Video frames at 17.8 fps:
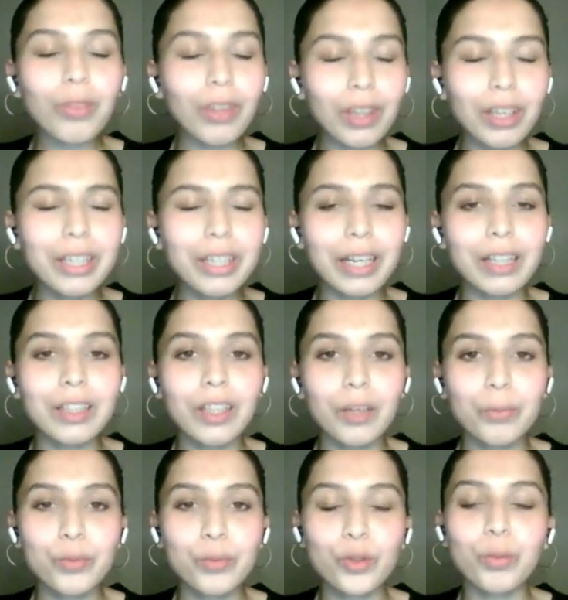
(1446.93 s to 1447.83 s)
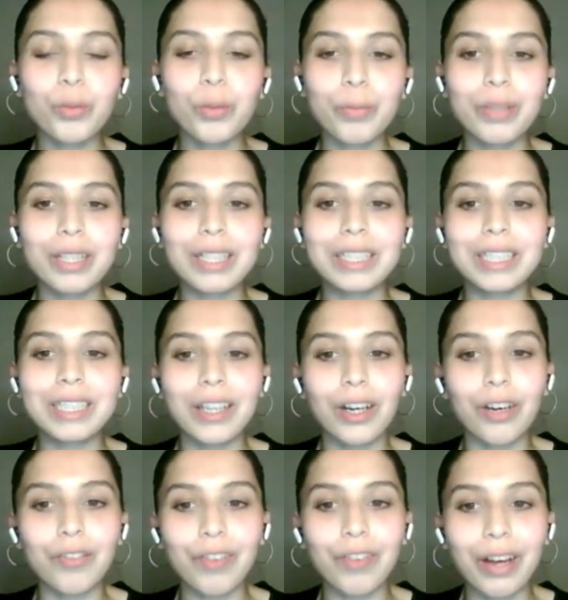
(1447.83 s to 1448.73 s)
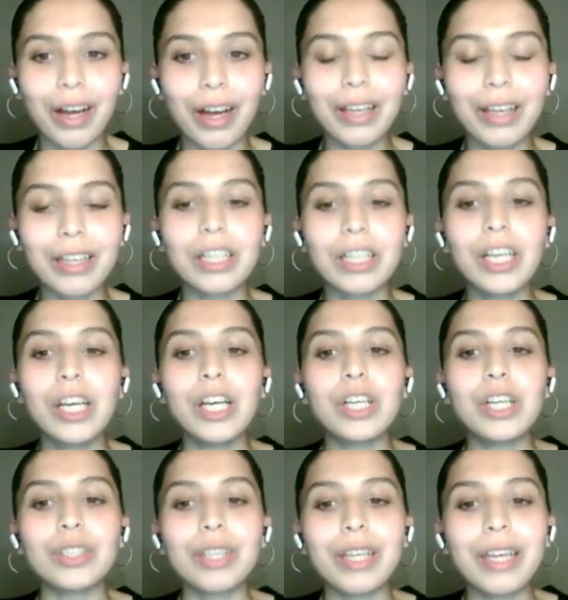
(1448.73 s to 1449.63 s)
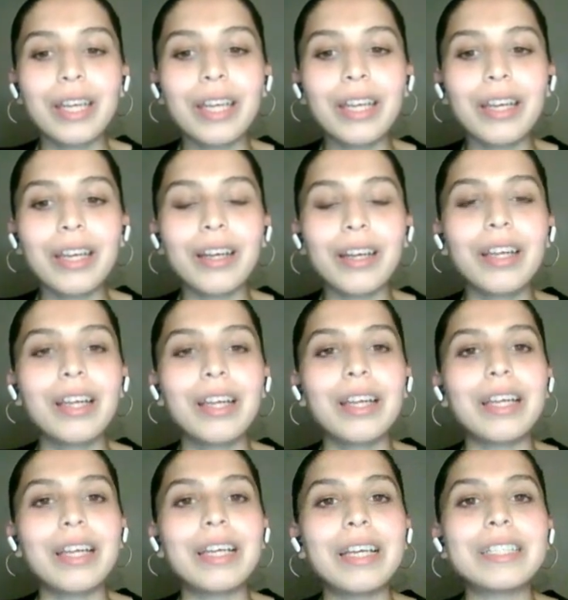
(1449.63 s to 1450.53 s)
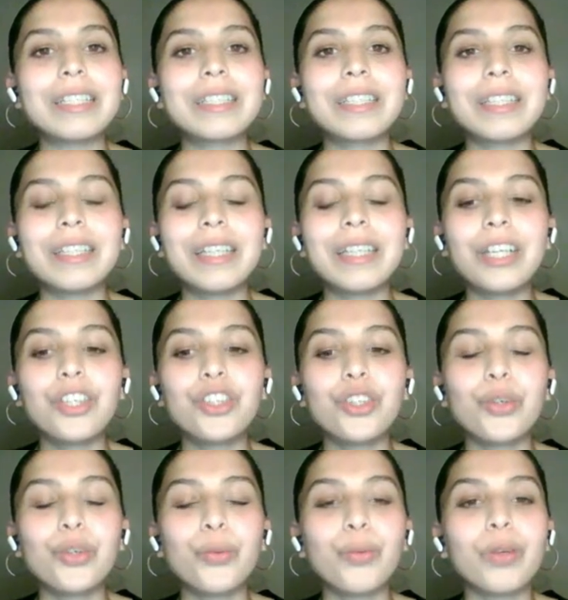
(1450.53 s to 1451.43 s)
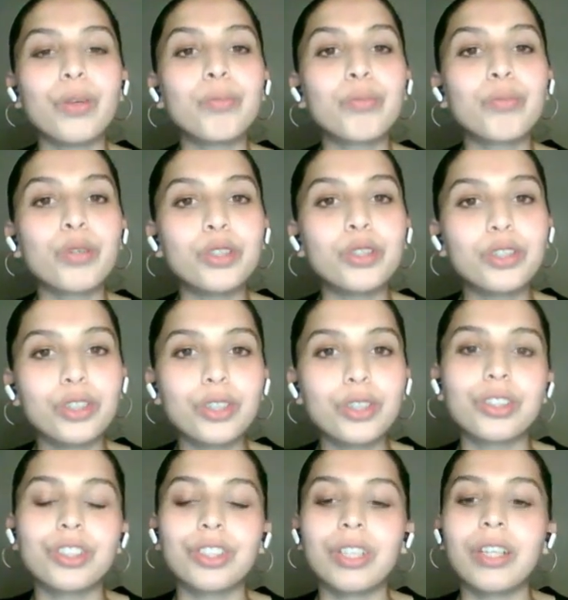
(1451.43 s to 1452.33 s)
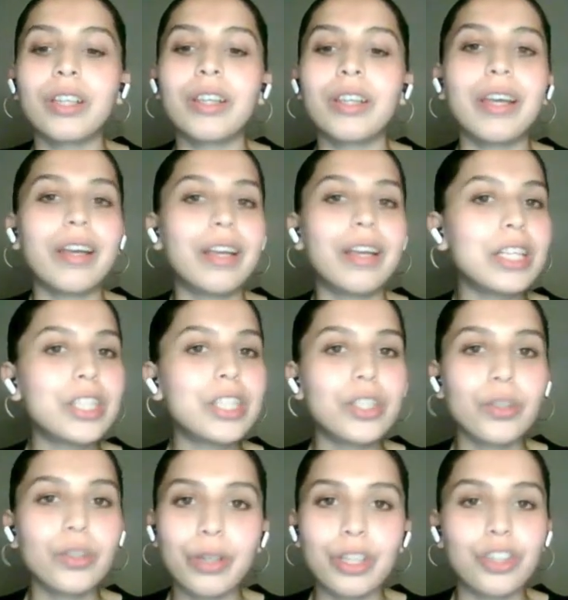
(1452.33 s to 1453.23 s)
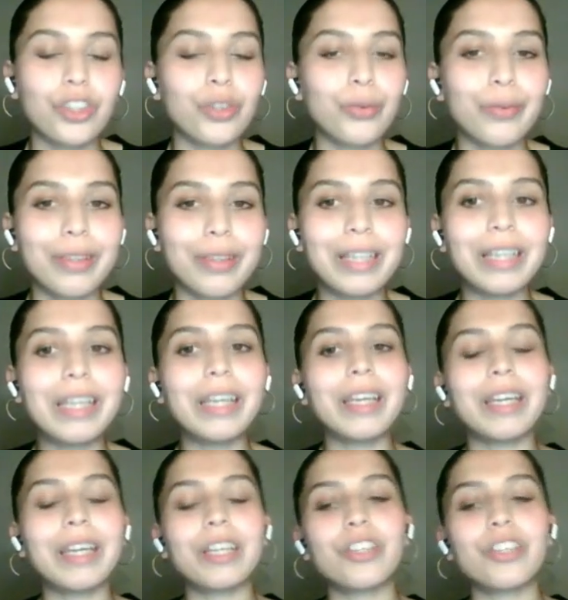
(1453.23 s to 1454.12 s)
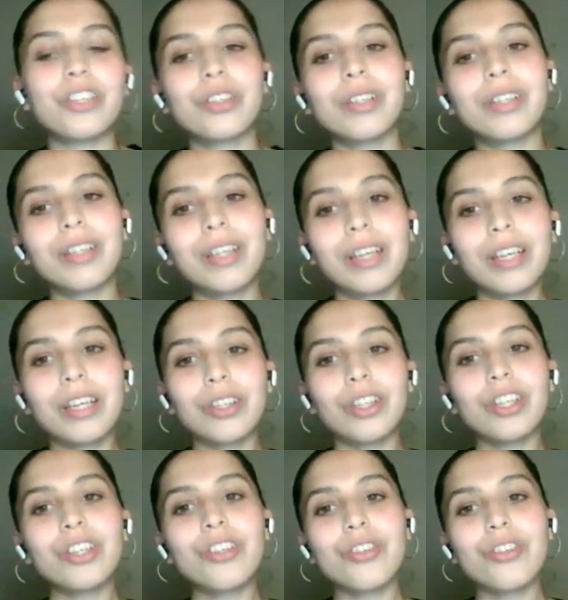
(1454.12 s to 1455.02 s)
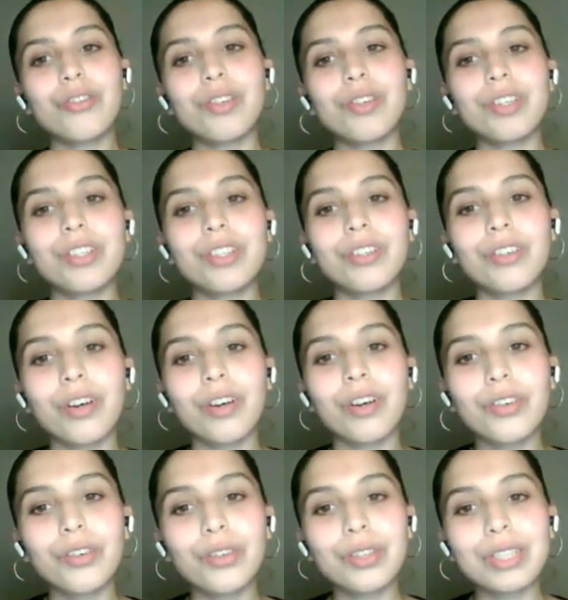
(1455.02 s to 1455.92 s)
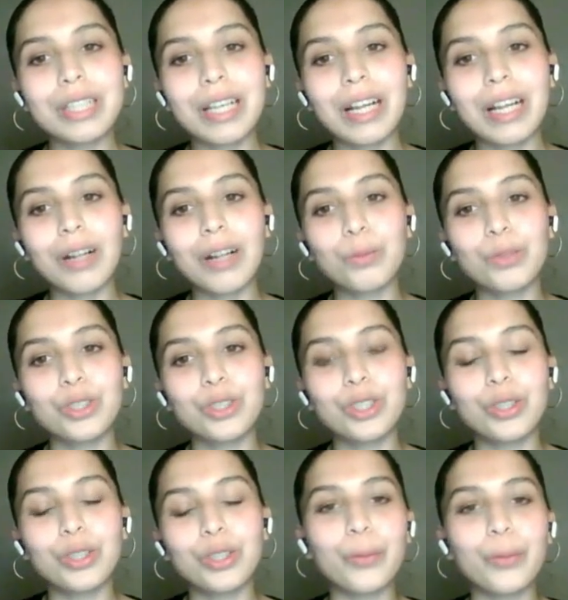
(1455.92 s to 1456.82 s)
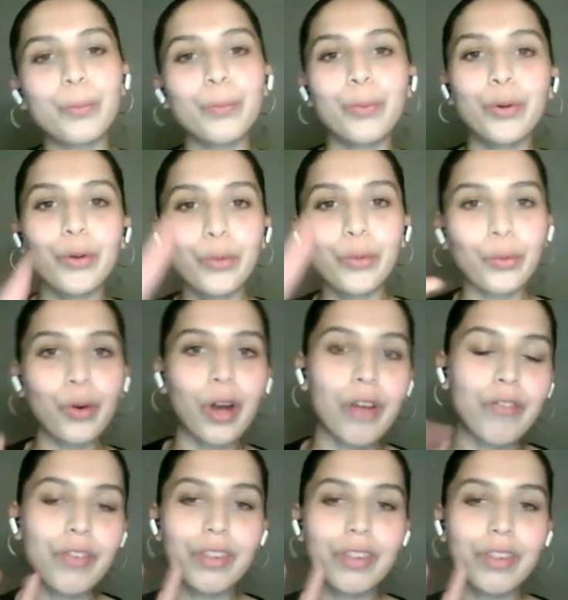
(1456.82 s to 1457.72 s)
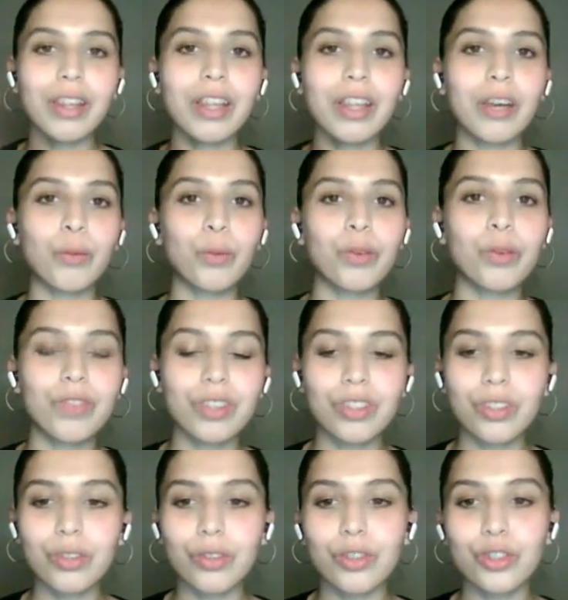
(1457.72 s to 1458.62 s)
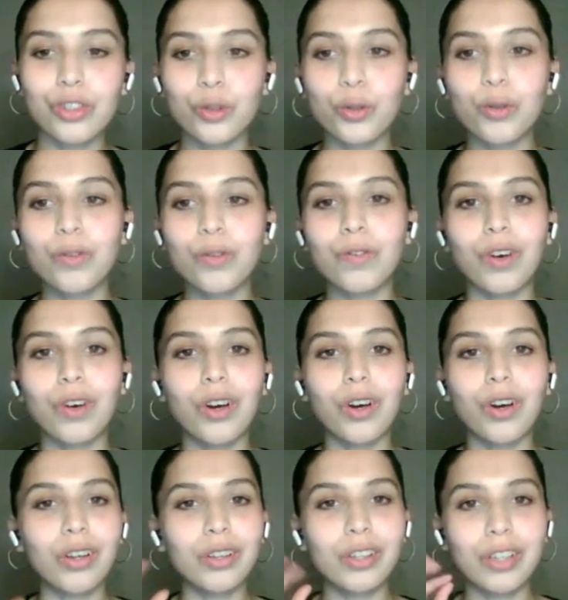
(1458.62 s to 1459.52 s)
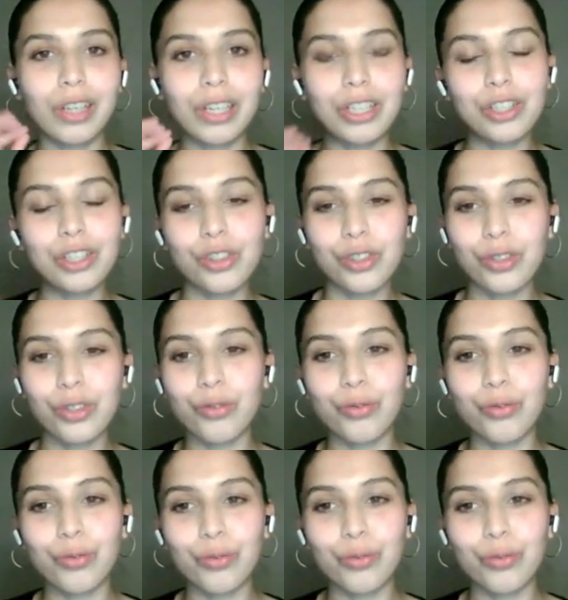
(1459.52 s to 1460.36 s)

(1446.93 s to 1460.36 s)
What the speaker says: the absorbability of iron. So here it's an issue with production, there is no issue with leakage. So these three scenarios help to put everything that we've discussed so far into